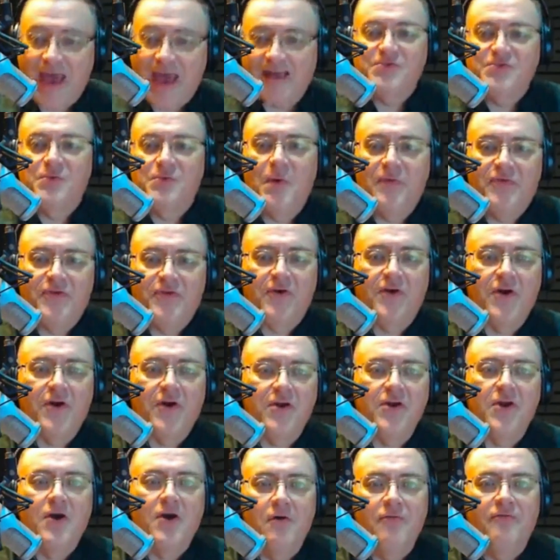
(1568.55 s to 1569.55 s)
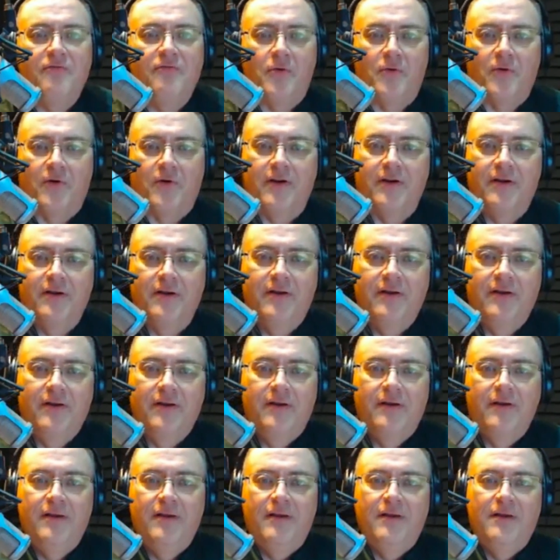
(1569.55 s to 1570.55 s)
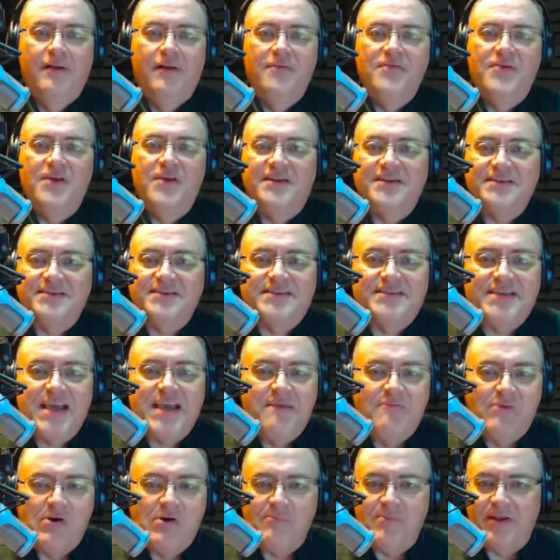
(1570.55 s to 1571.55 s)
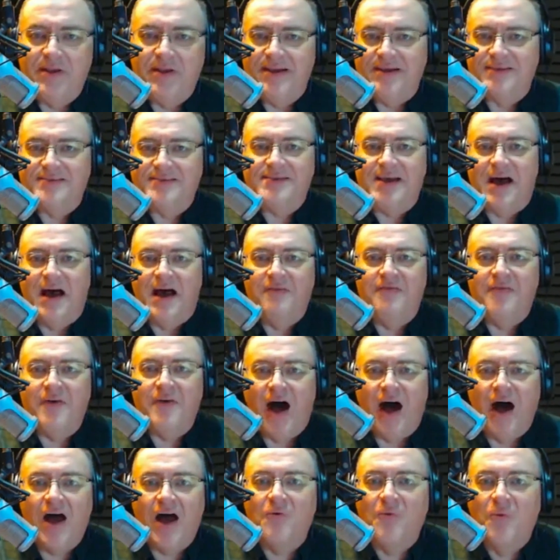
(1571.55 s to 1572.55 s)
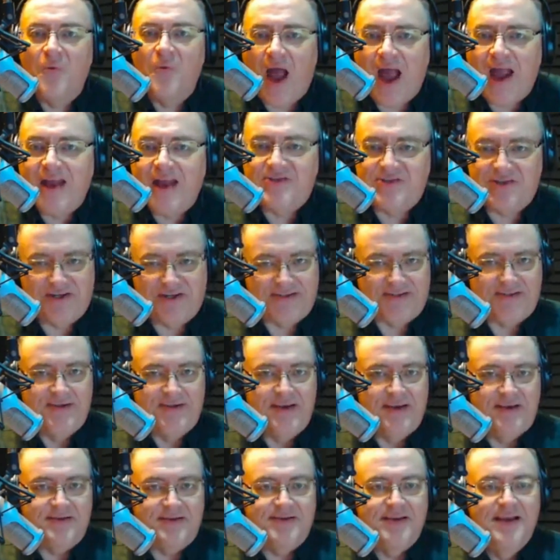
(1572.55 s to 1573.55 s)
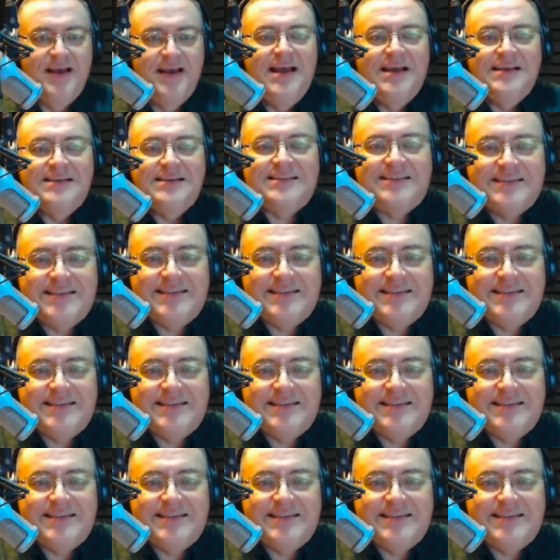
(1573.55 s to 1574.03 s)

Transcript: And that's what they're going to go for. The deceivableness of unrighteousness.